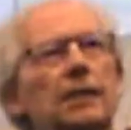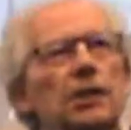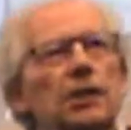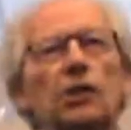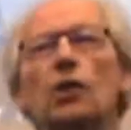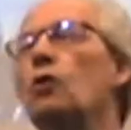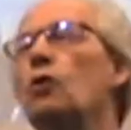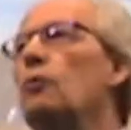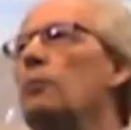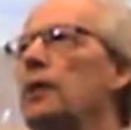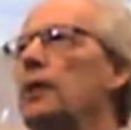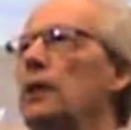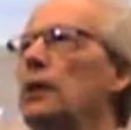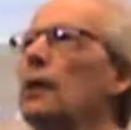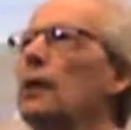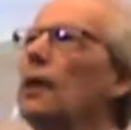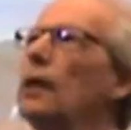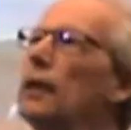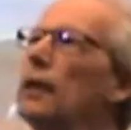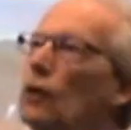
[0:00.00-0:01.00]
still
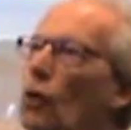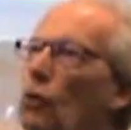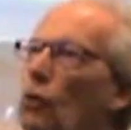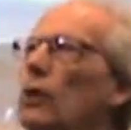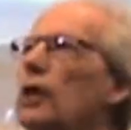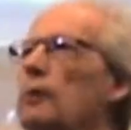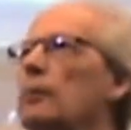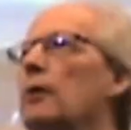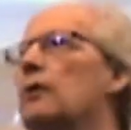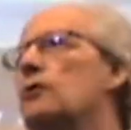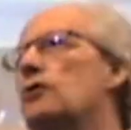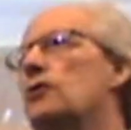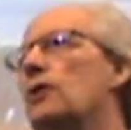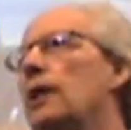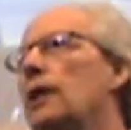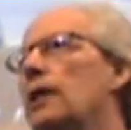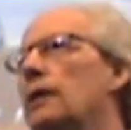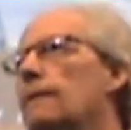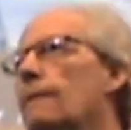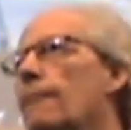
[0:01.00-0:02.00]
be, not only about
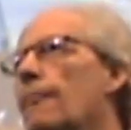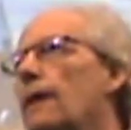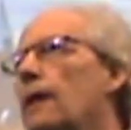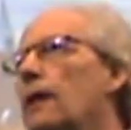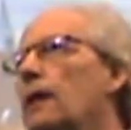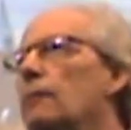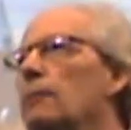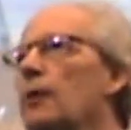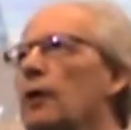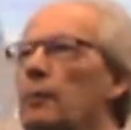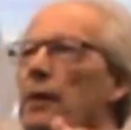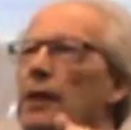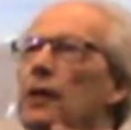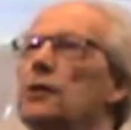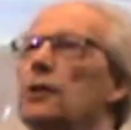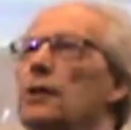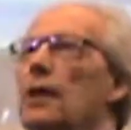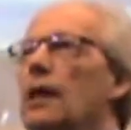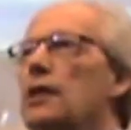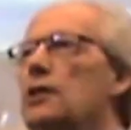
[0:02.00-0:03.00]
trade, but about
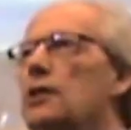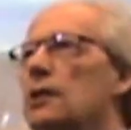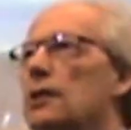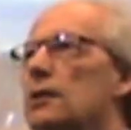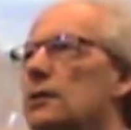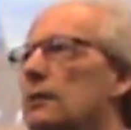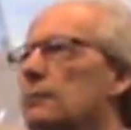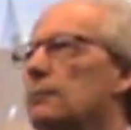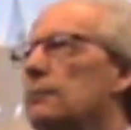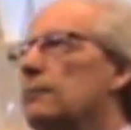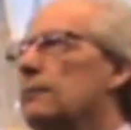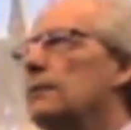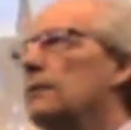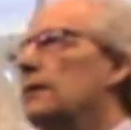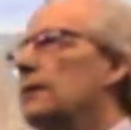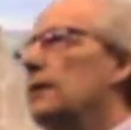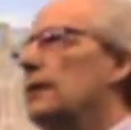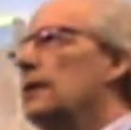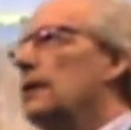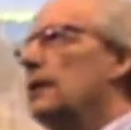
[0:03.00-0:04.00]
internationalism.
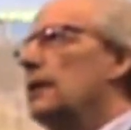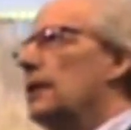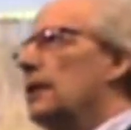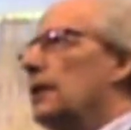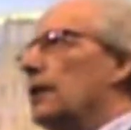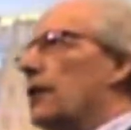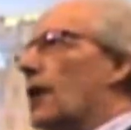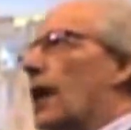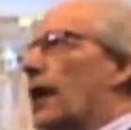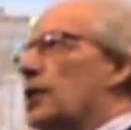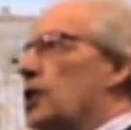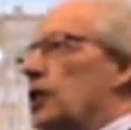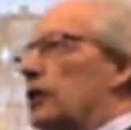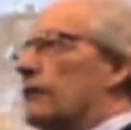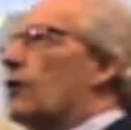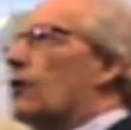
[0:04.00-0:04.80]
The idea